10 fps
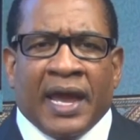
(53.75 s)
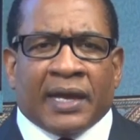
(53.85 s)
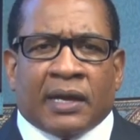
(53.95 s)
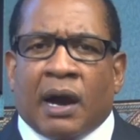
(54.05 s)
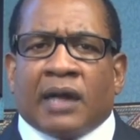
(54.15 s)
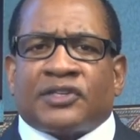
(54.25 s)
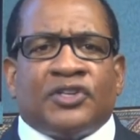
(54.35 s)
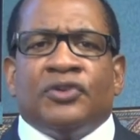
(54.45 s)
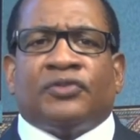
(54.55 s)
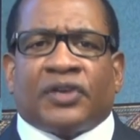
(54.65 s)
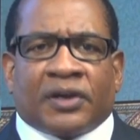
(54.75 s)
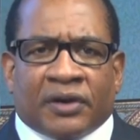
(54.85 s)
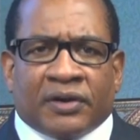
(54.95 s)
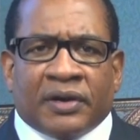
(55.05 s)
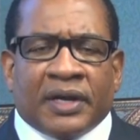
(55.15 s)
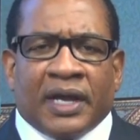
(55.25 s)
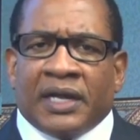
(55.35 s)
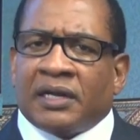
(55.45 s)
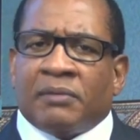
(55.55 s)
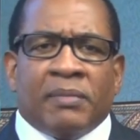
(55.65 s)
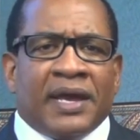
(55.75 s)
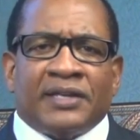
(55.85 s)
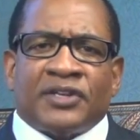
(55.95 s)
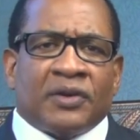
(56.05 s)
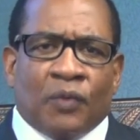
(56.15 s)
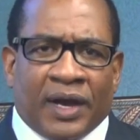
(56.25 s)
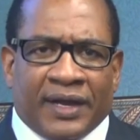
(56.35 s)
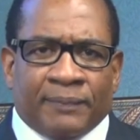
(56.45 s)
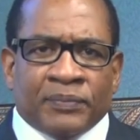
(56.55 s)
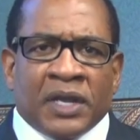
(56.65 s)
and God's using her in an amazing way.